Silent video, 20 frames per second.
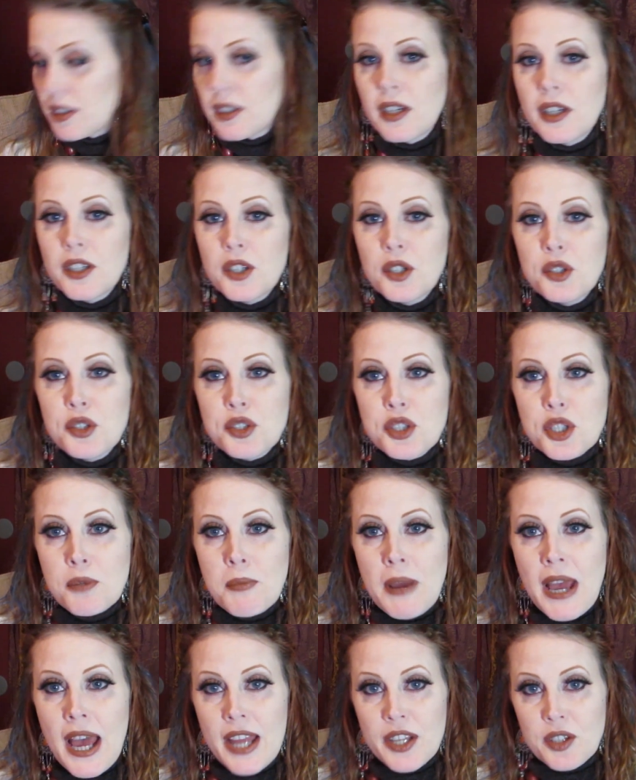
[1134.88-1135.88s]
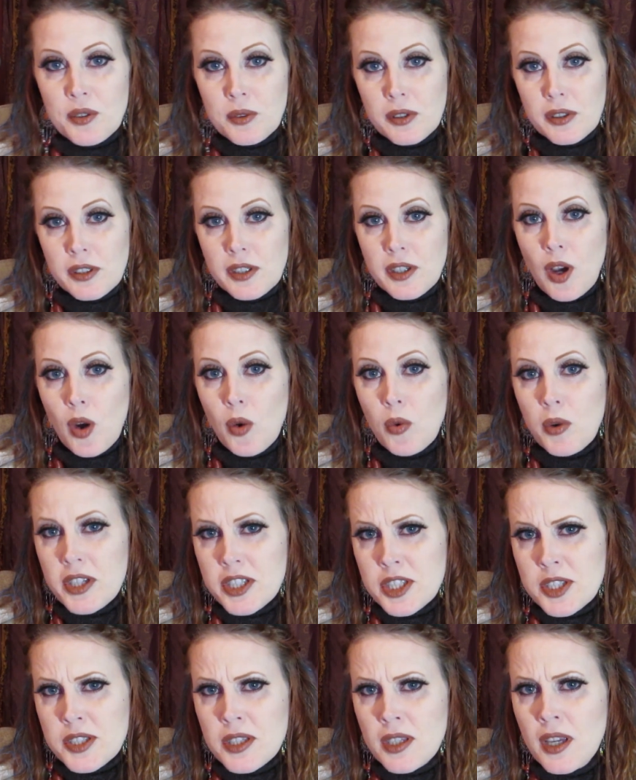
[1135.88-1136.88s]
The user manual,
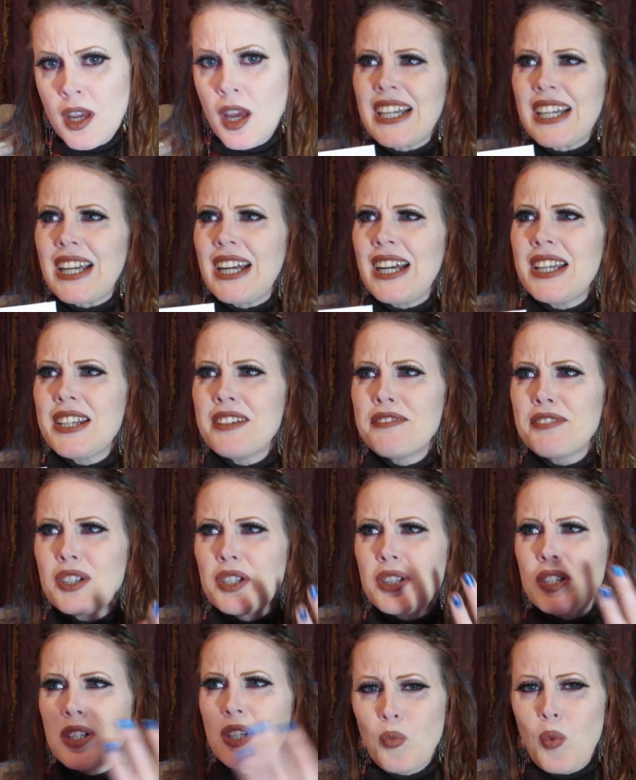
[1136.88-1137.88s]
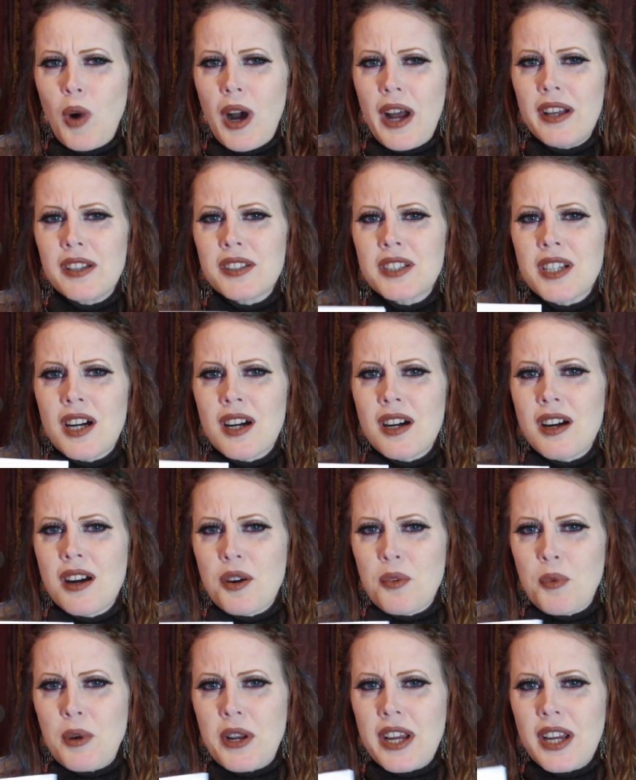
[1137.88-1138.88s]
always kind of a wild
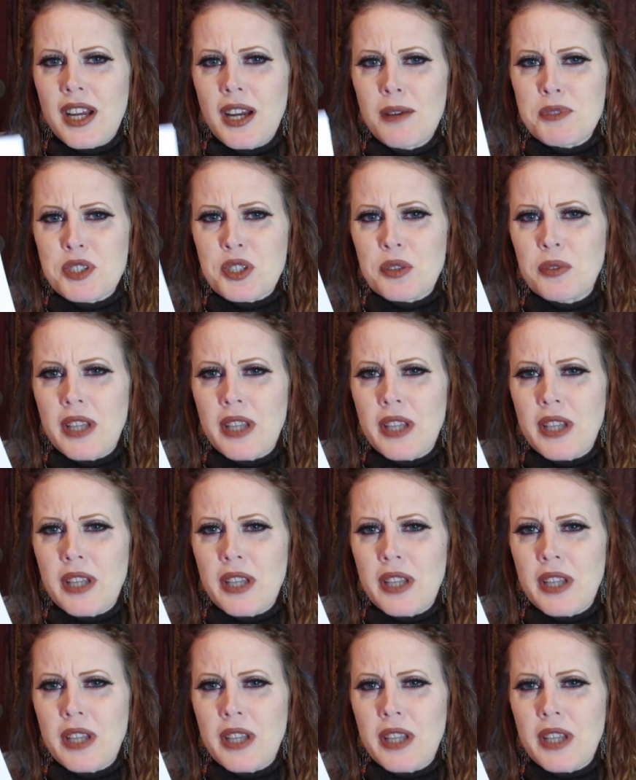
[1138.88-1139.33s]
card when it comes to